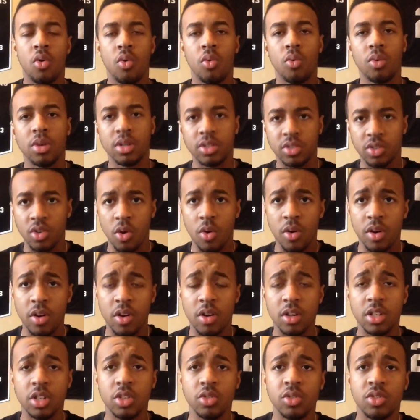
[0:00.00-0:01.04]
What is going
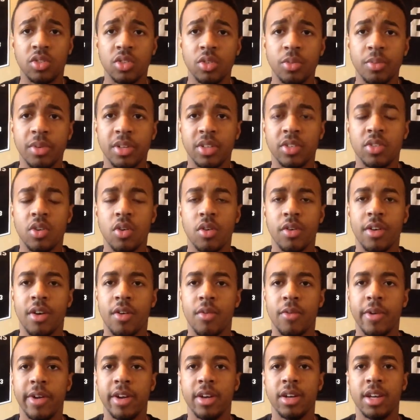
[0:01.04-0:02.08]
on, YouTube? What is going on,
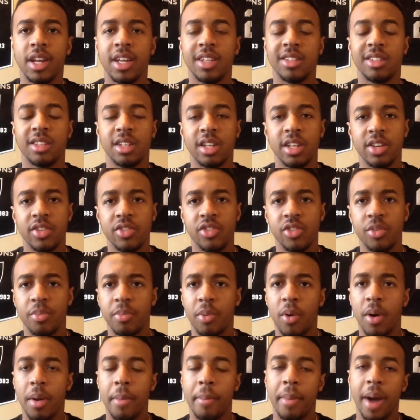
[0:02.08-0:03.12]
Raider Nation? It is your
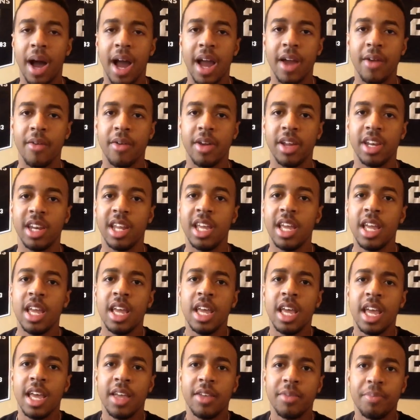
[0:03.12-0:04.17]
boy Byron.
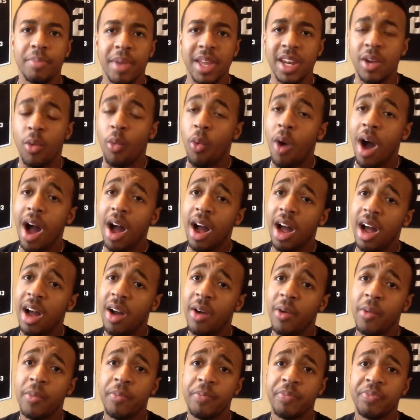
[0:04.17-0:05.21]
Been a
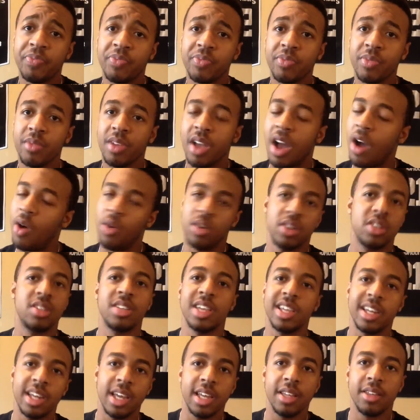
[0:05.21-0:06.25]
while. I always say
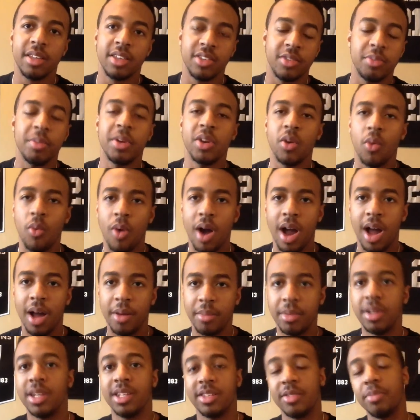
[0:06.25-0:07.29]
that it's been a while,
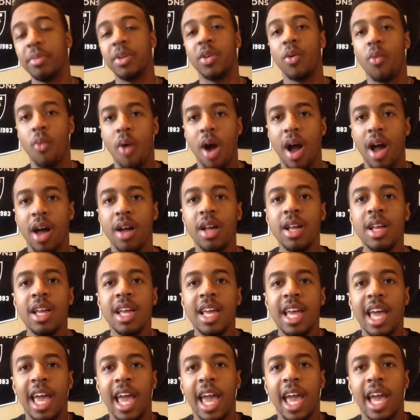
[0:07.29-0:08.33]
but it's been a while.
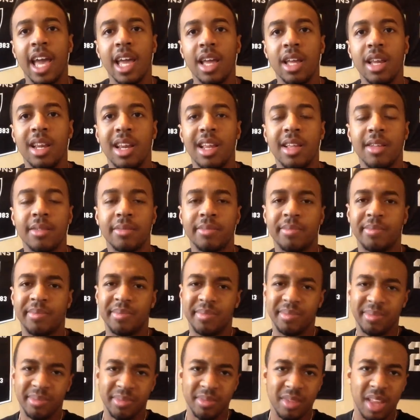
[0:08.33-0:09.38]
And
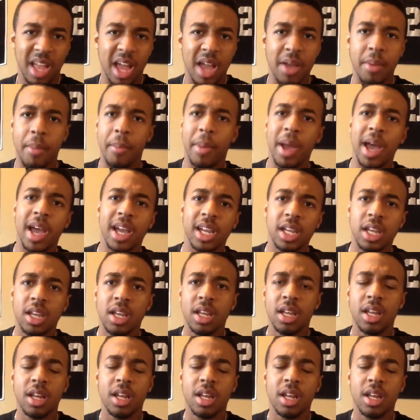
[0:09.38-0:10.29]
I am back.